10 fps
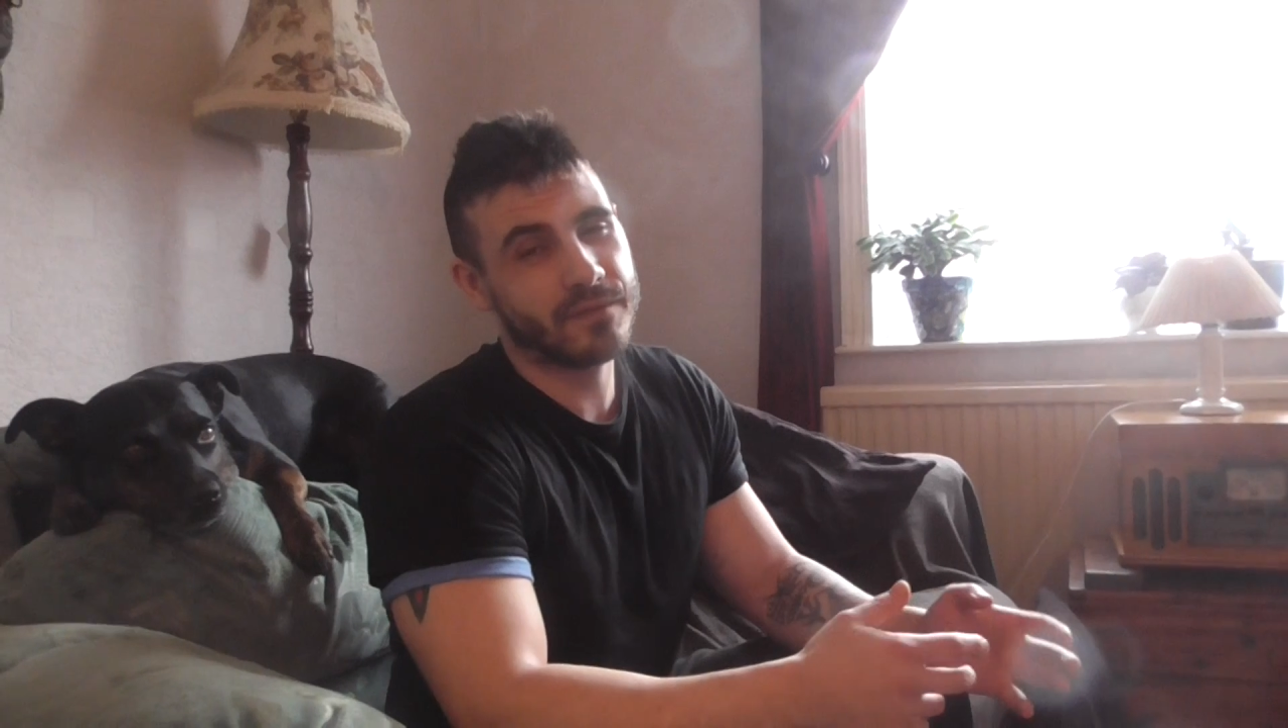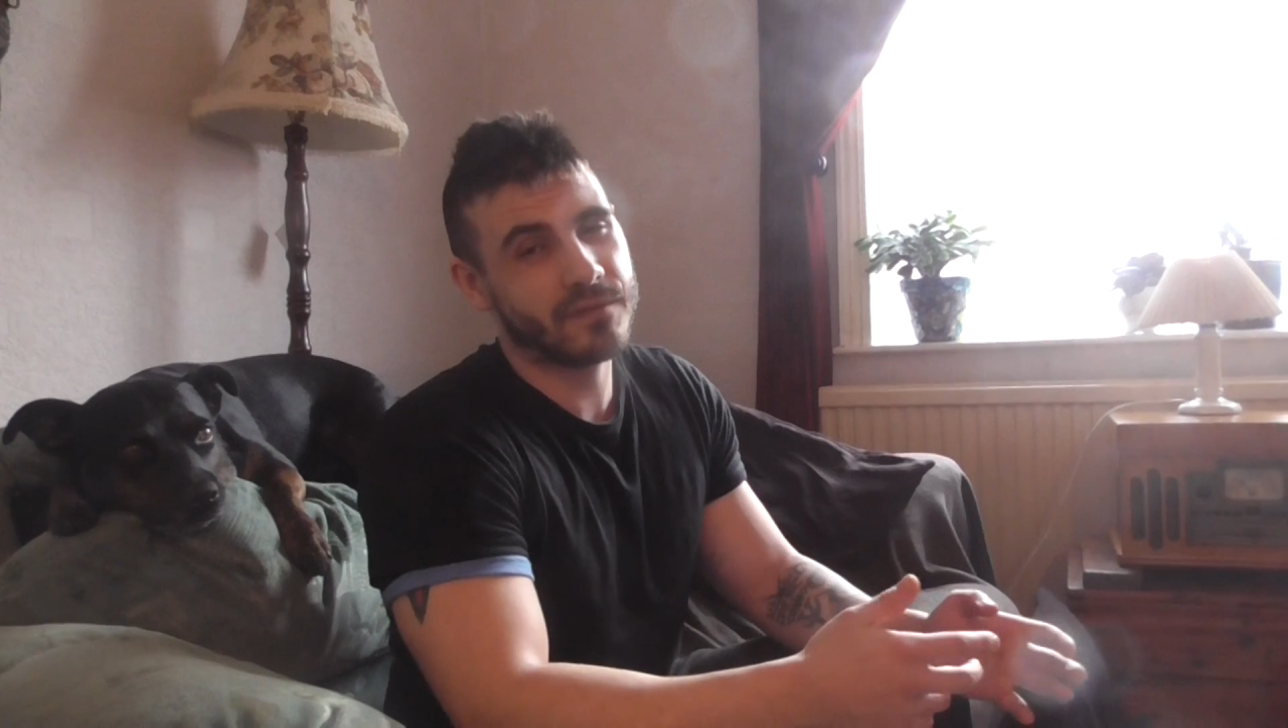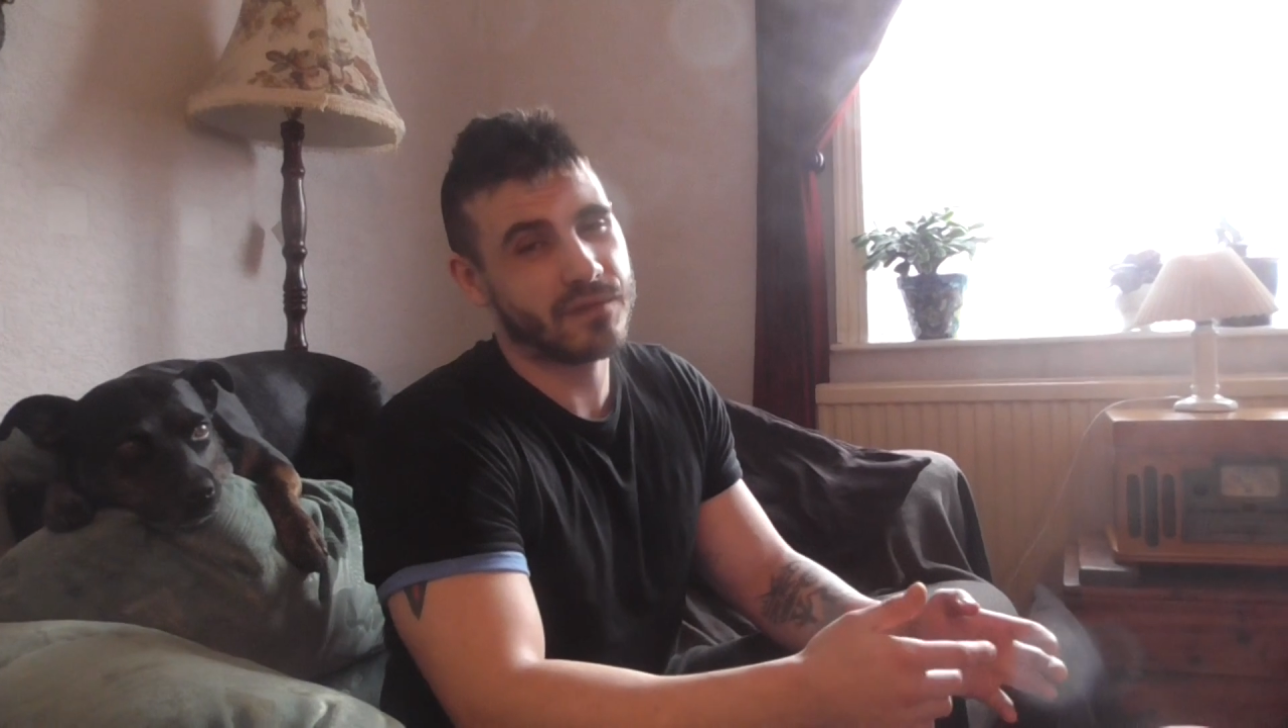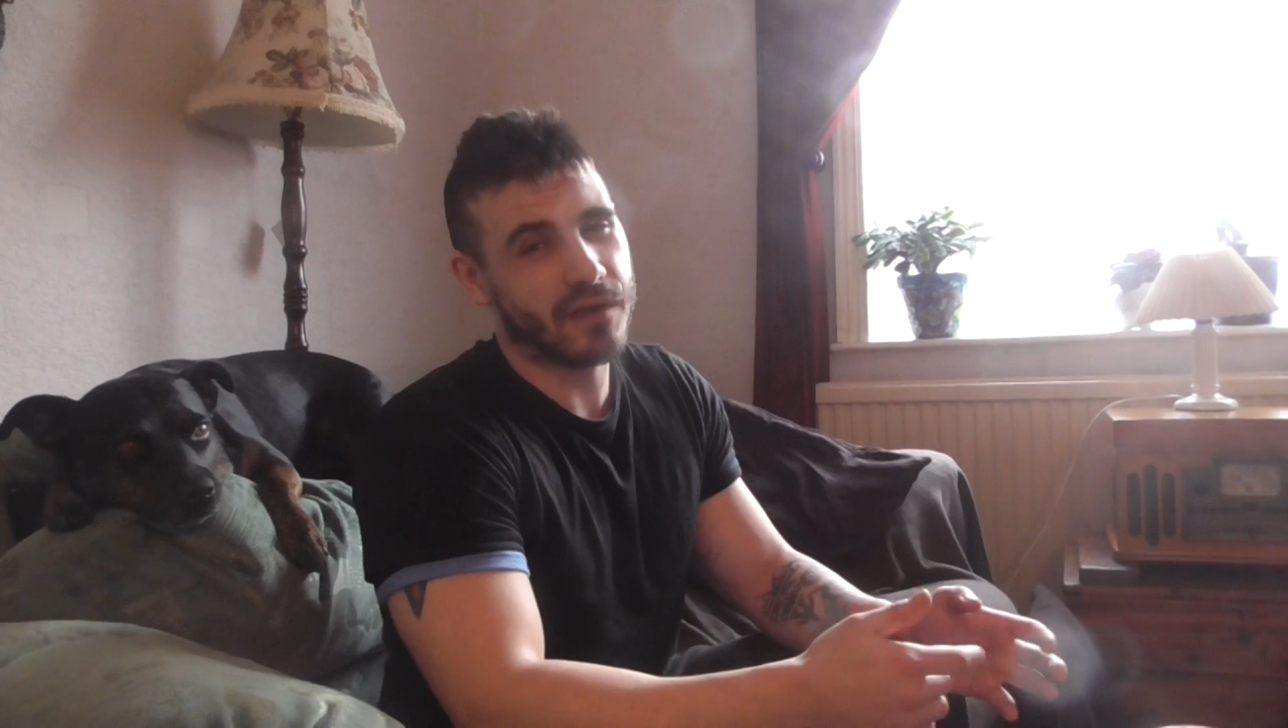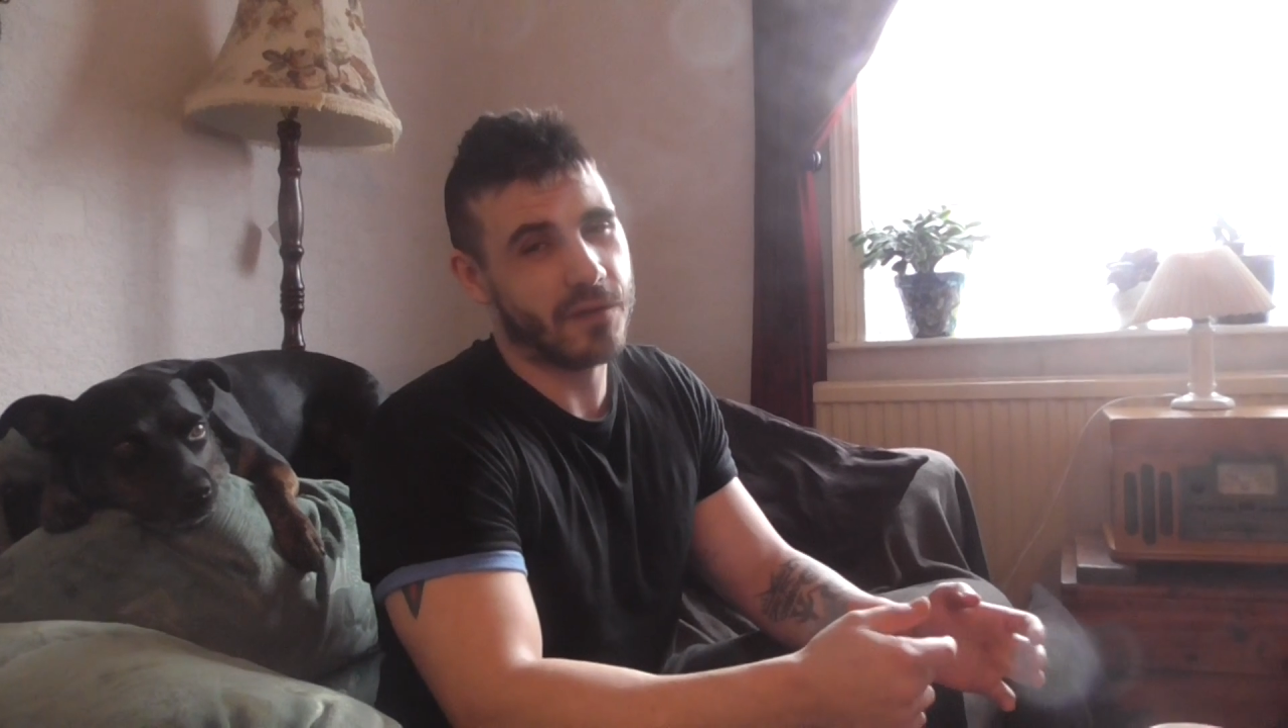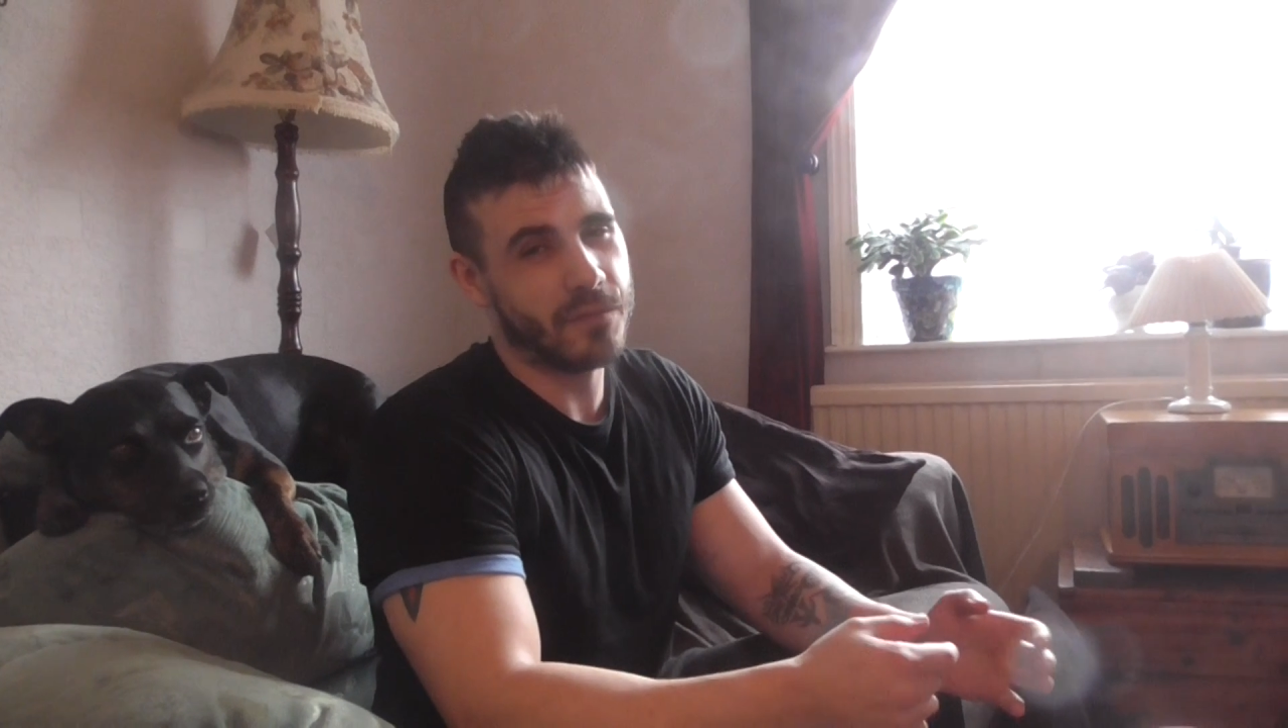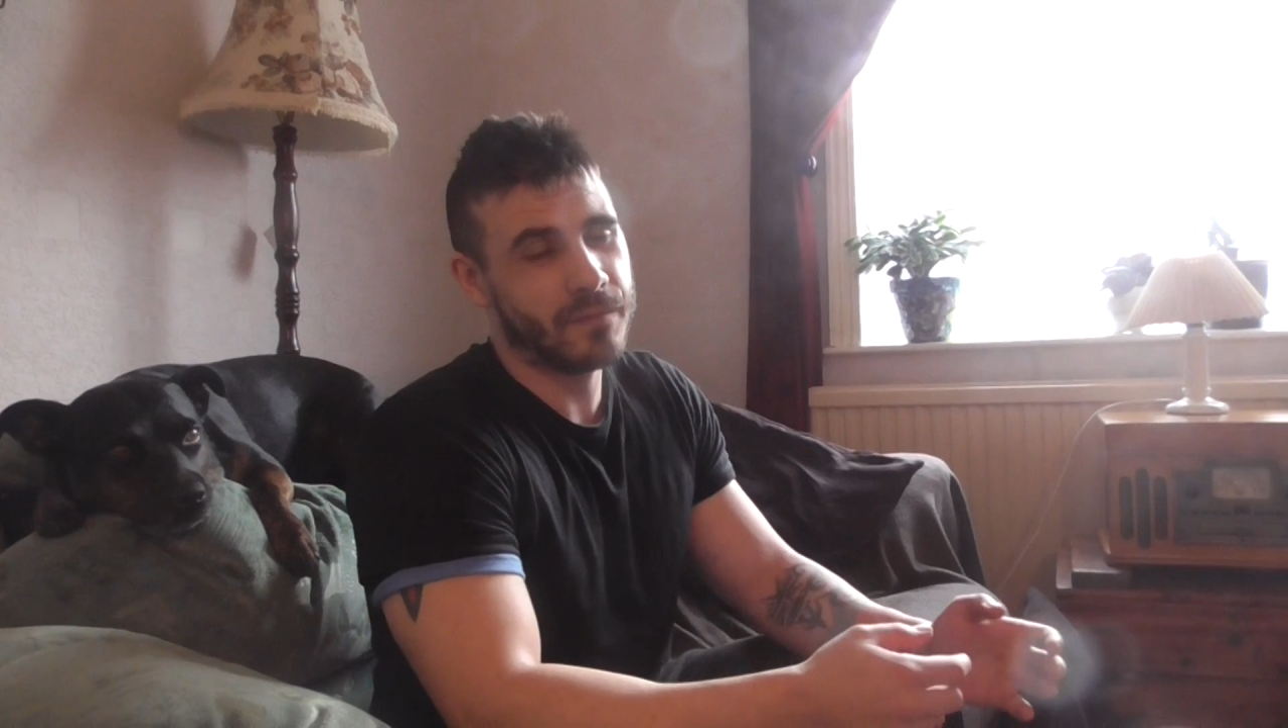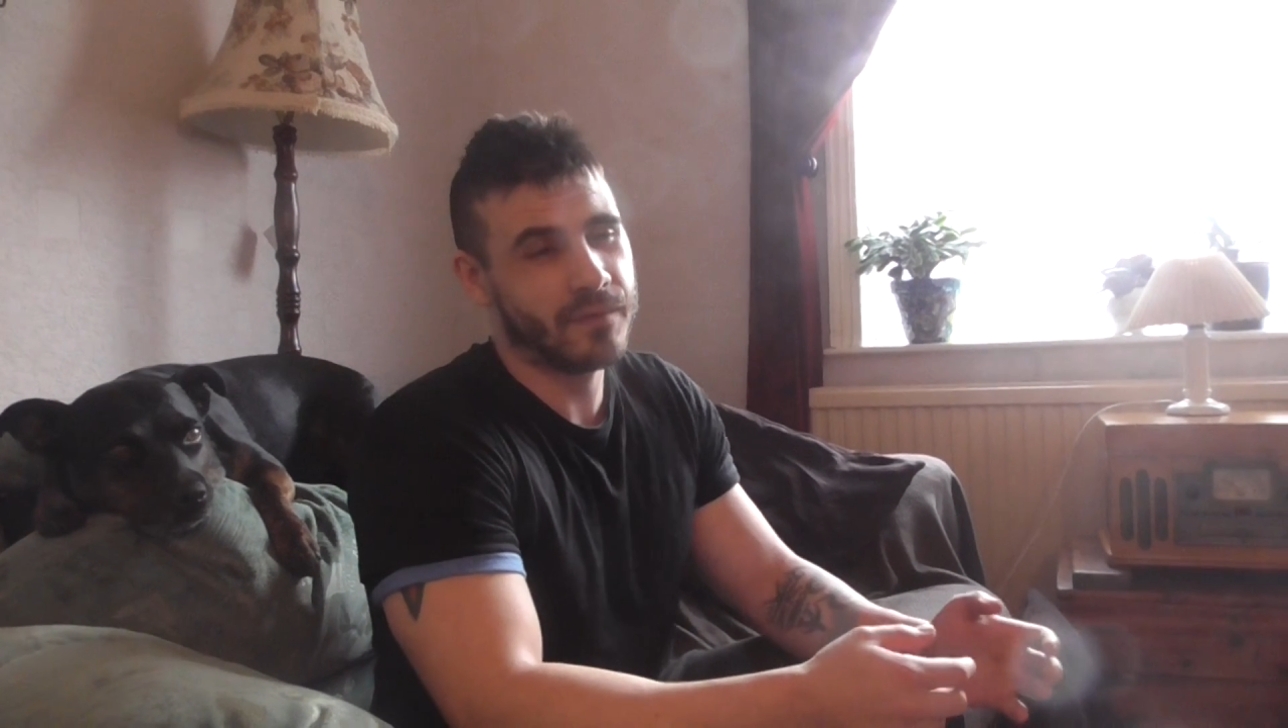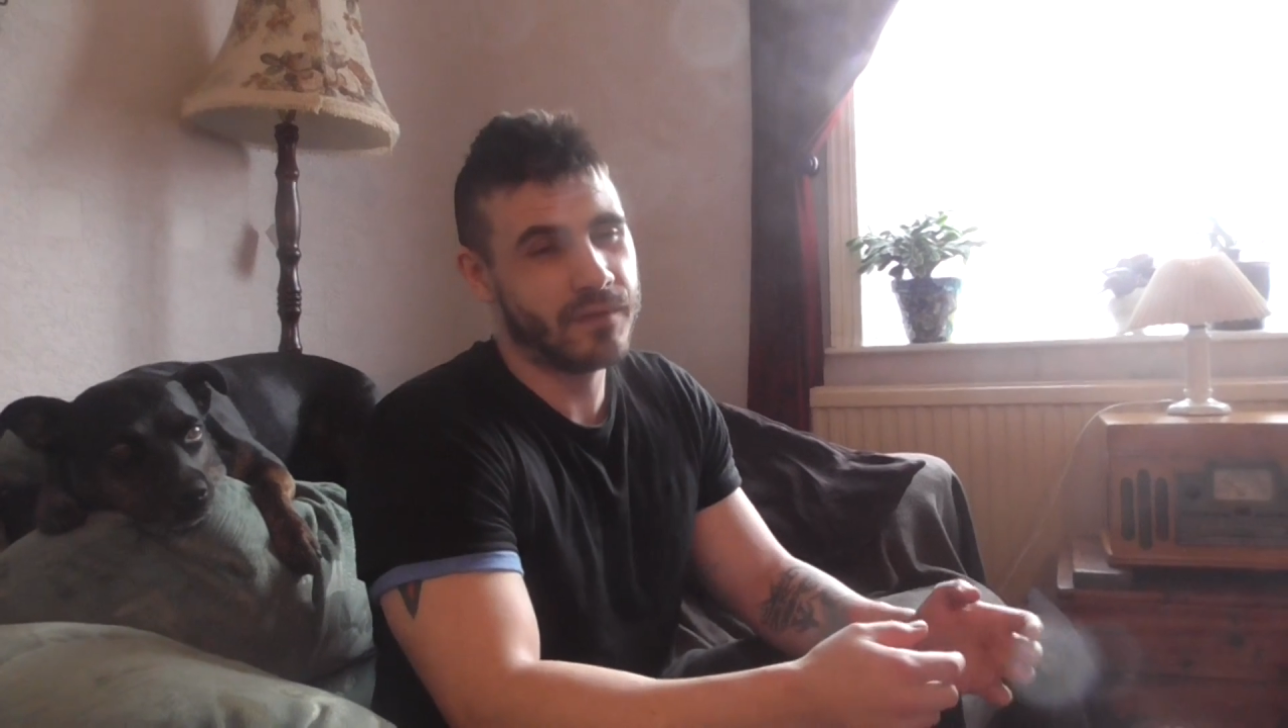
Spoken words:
So